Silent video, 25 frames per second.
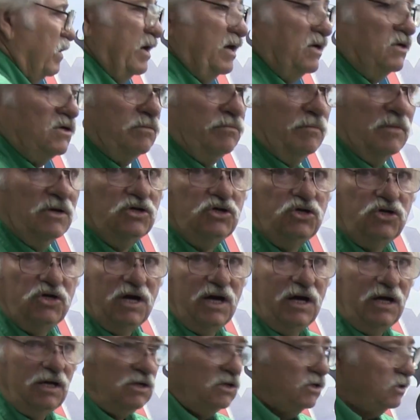these
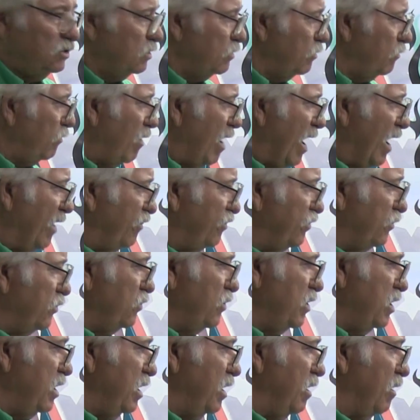machines right
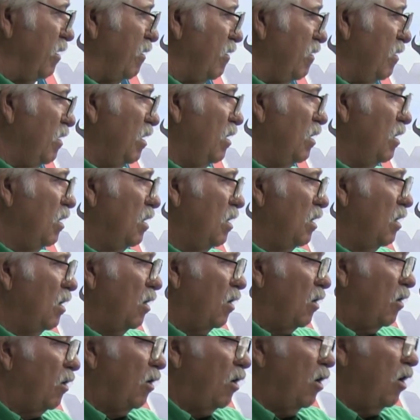through here
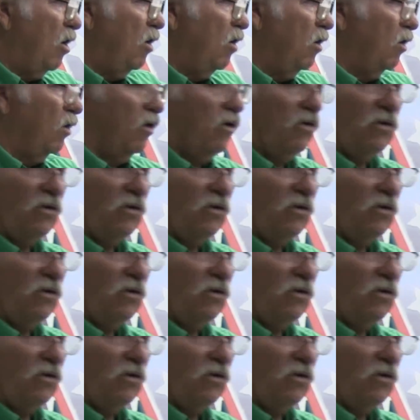are all